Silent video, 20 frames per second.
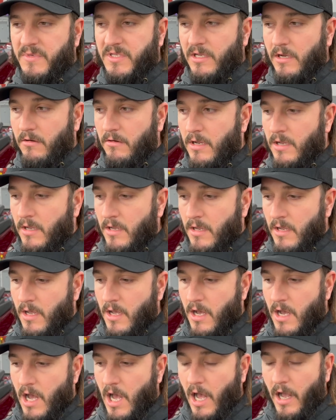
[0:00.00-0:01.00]
So
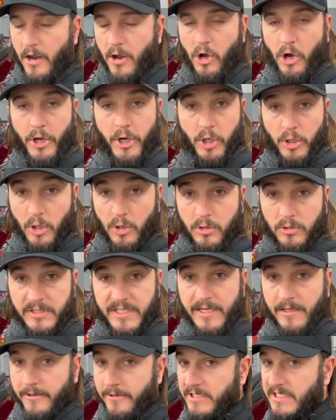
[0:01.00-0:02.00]
uh, call your local
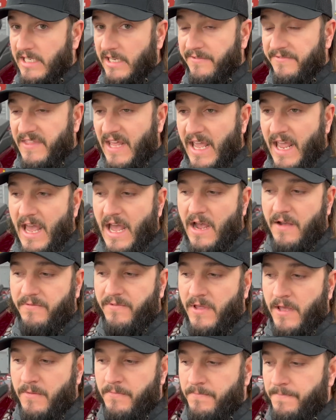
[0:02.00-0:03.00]
dealer, see if they have
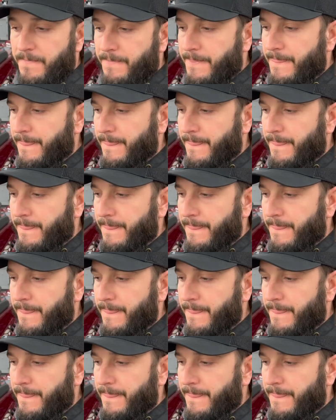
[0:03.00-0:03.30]
them.